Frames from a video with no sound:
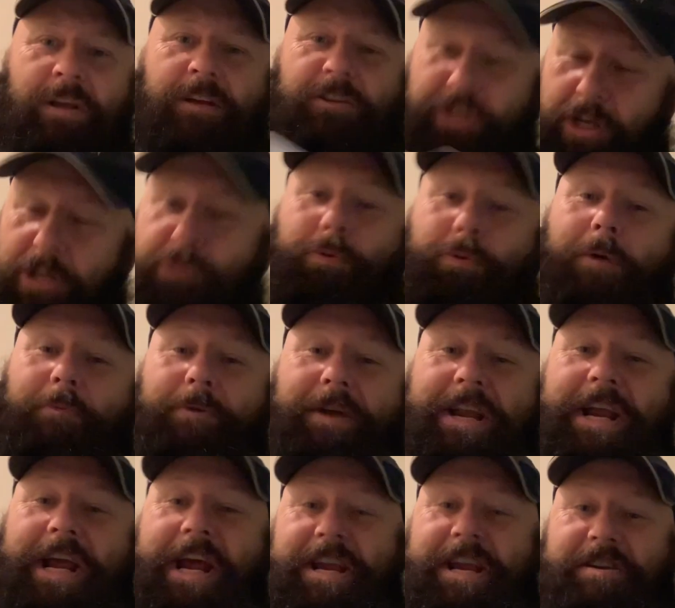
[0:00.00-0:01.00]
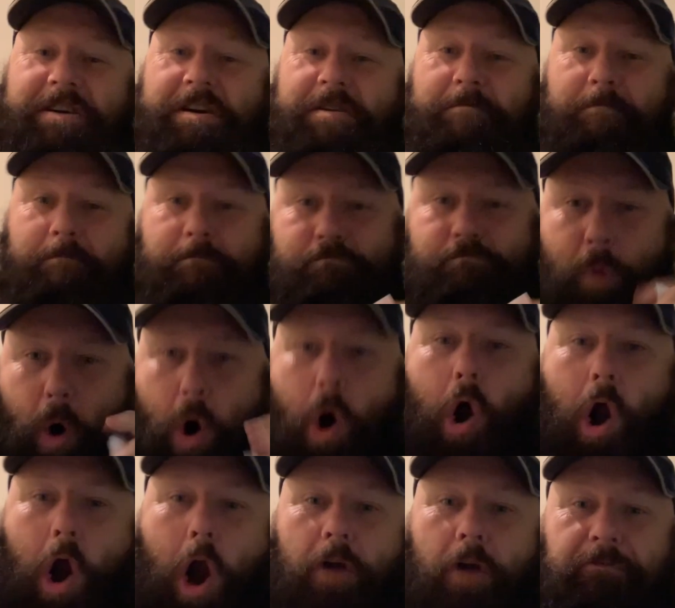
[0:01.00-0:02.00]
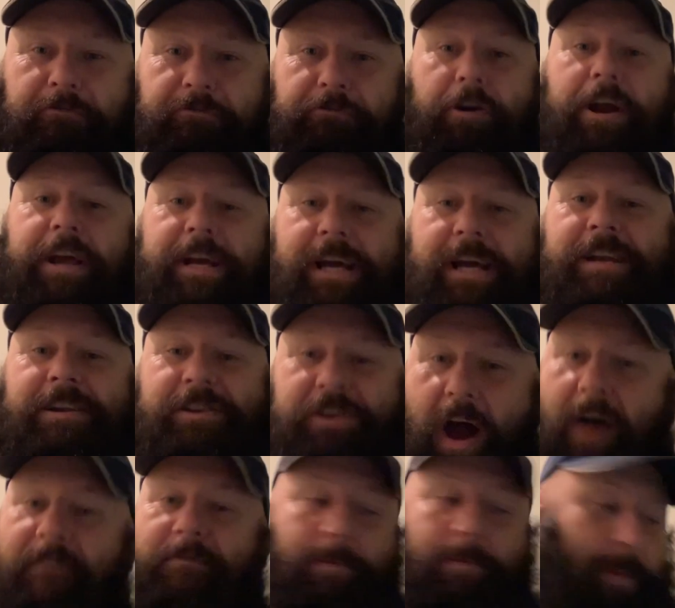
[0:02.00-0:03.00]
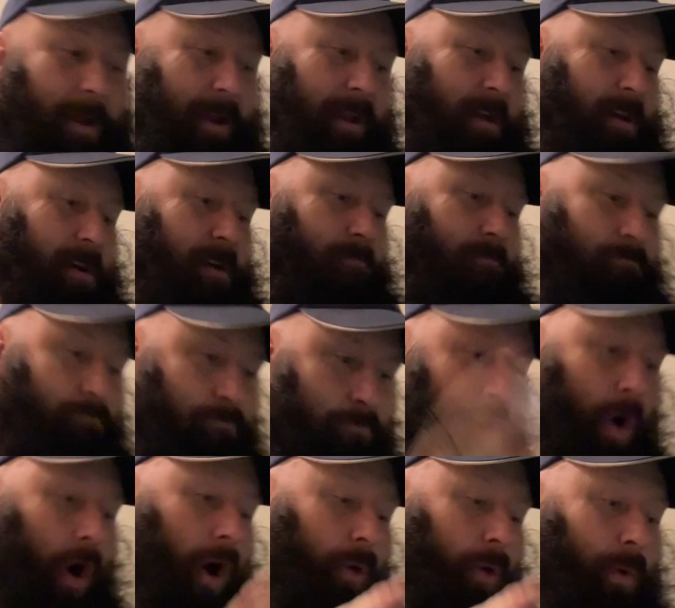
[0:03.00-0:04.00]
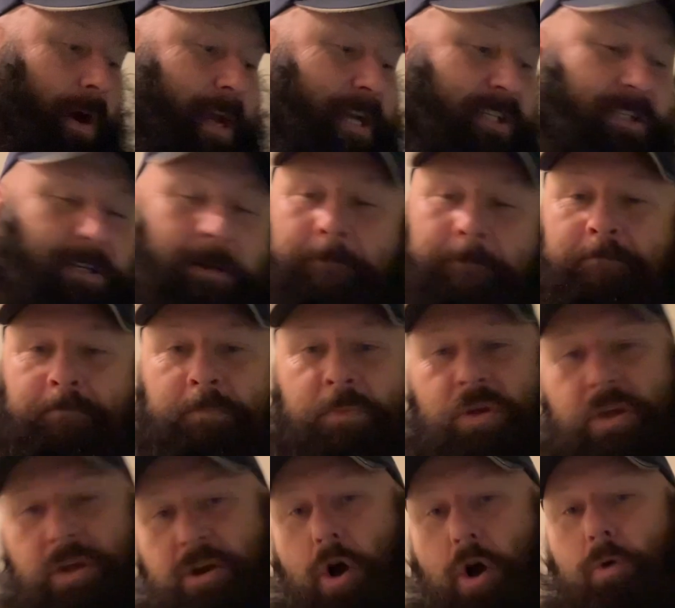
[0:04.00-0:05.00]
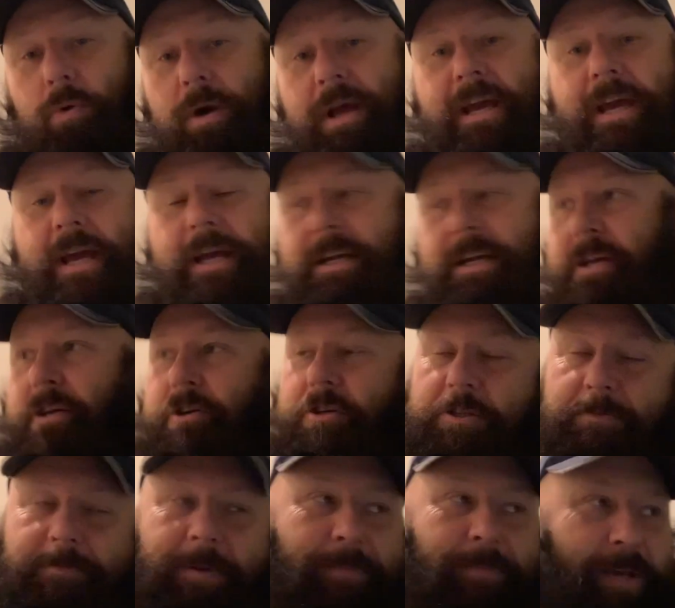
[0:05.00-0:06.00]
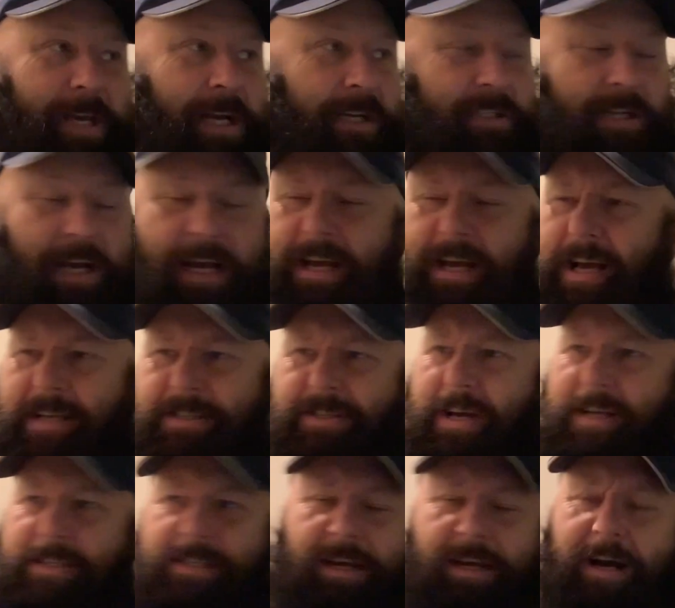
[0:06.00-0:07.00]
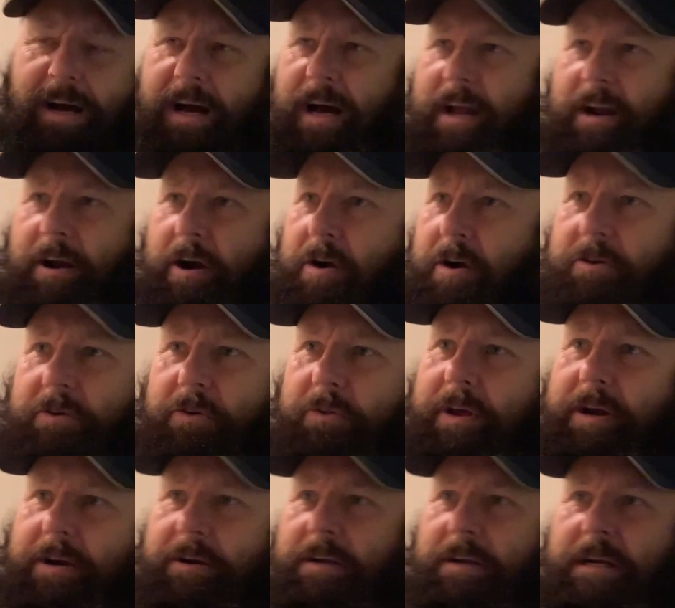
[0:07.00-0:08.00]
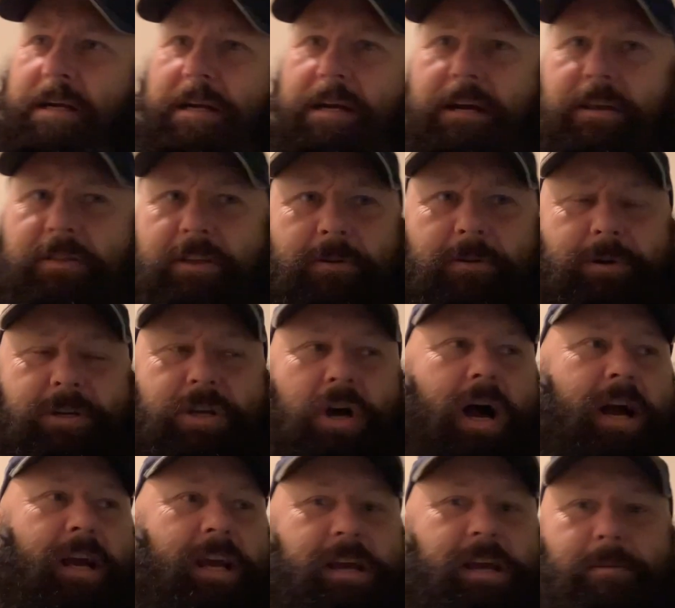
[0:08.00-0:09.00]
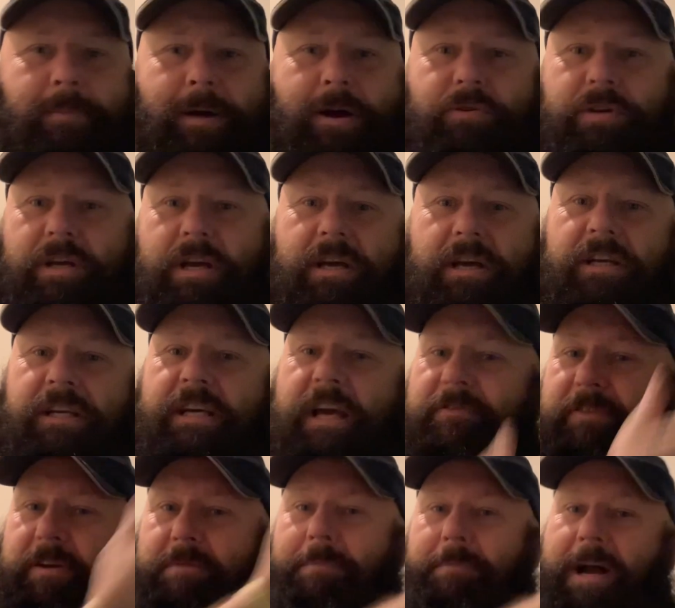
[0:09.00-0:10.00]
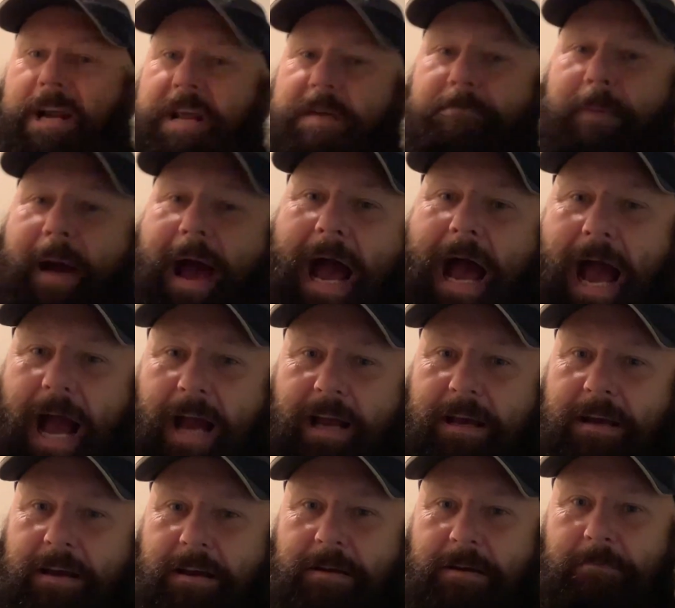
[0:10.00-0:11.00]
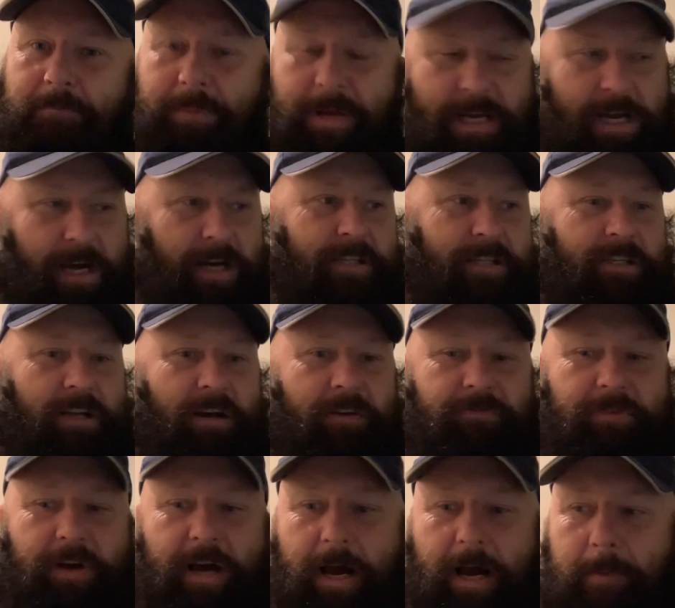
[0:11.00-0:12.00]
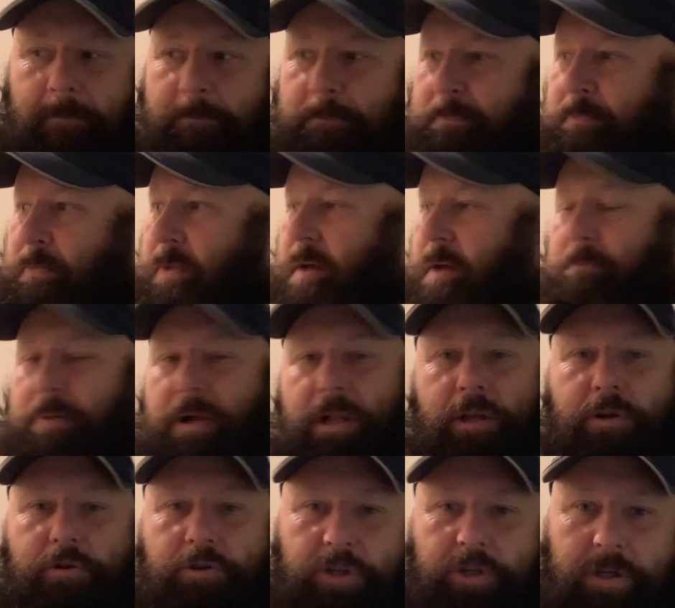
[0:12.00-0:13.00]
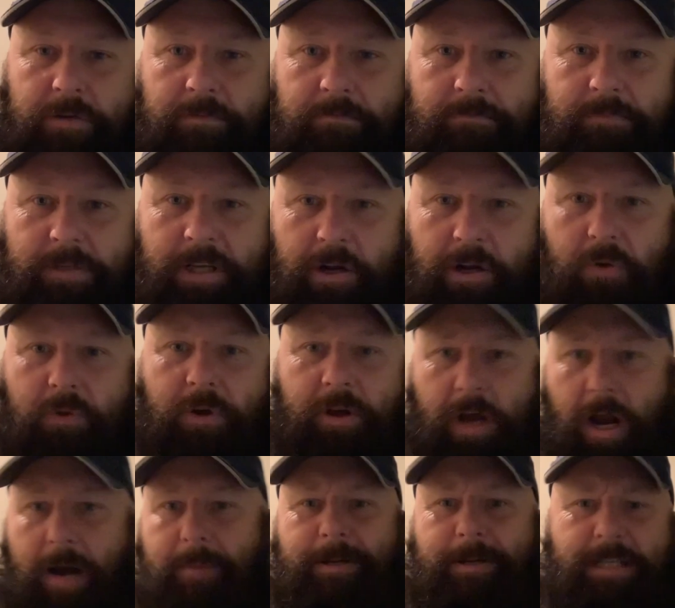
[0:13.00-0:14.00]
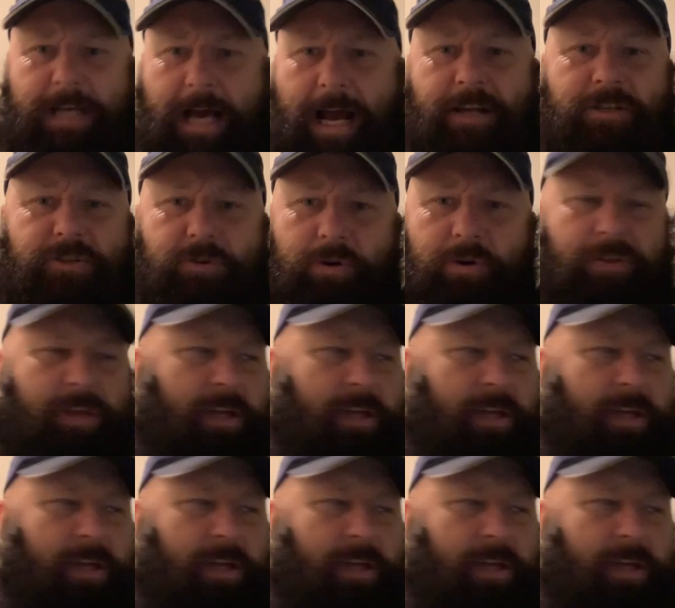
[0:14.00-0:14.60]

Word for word: Just what we need. More friggin' government. More waste. You know, it kills me because I, I saw an article there. They were talking about giving money back because of um, pollution. You know, the carbon tax sort of